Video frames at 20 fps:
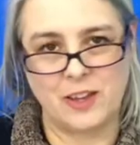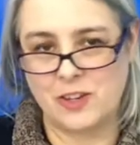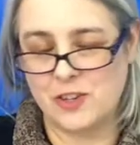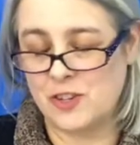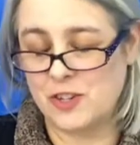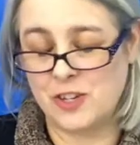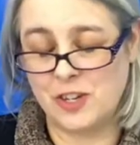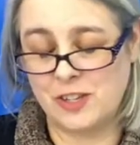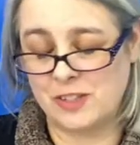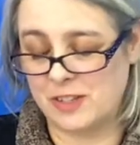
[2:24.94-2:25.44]

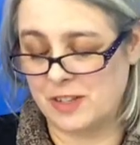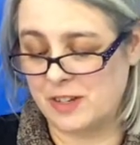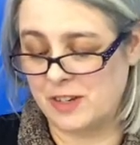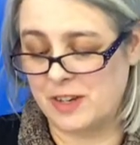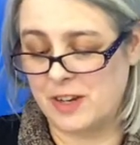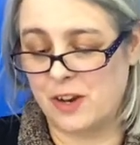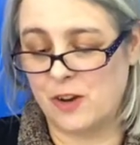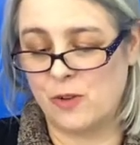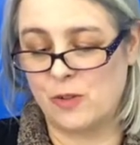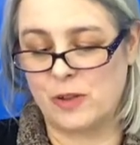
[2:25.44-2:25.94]
She isn't
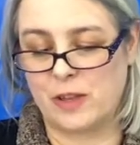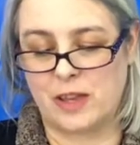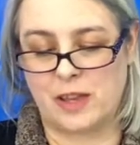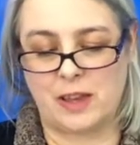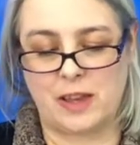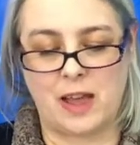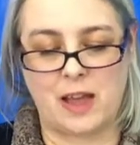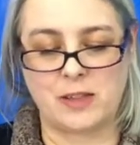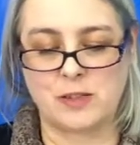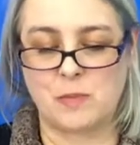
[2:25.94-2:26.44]

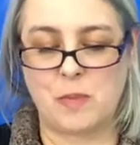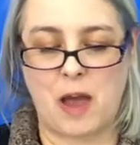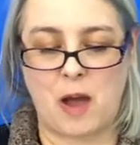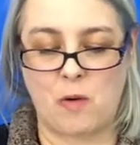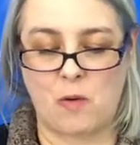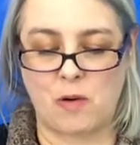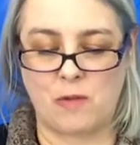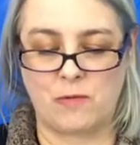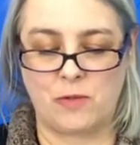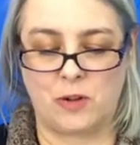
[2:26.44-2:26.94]
nearly as
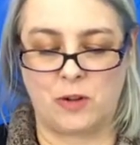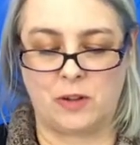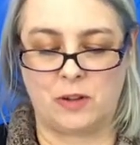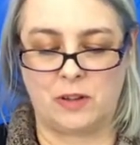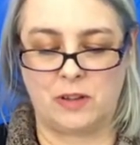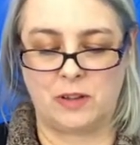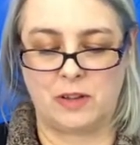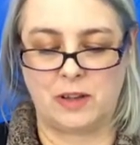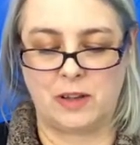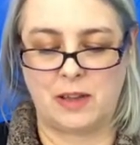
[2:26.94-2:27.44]
powerful